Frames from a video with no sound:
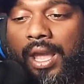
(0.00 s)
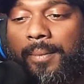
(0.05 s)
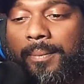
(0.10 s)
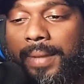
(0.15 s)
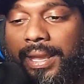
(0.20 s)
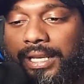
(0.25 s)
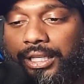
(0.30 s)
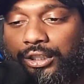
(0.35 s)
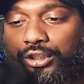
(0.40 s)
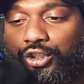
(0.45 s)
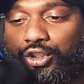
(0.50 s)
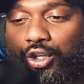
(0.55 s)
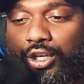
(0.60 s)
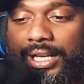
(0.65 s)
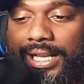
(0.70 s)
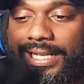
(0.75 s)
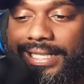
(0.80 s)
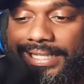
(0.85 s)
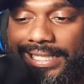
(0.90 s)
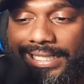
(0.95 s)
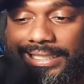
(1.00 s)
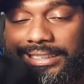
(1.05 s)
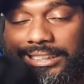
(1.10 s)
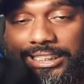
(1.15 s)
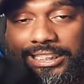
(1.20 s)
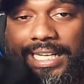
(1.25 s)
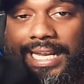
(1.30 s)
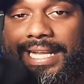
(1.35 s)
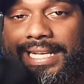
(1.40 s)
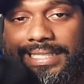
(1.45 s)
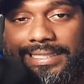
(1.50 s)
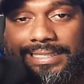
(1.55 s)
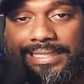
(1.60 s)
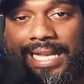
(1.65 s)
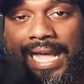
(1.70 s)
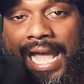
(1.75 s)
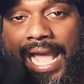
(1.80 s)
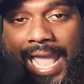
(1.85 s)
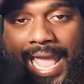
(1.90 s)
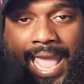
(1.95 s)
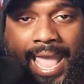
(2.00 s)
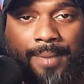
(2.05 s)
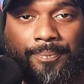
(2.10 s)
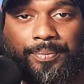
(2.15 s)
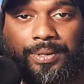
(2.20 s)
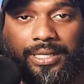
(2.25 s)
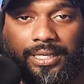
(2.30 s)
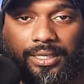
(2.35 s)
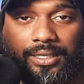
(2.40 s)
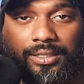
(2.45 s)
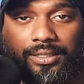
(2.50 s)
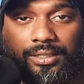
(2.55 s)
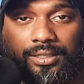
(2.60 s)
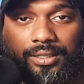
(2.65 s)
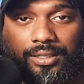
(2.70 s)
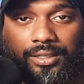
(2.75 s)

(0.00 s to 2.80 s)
making sure that this shit is not happening.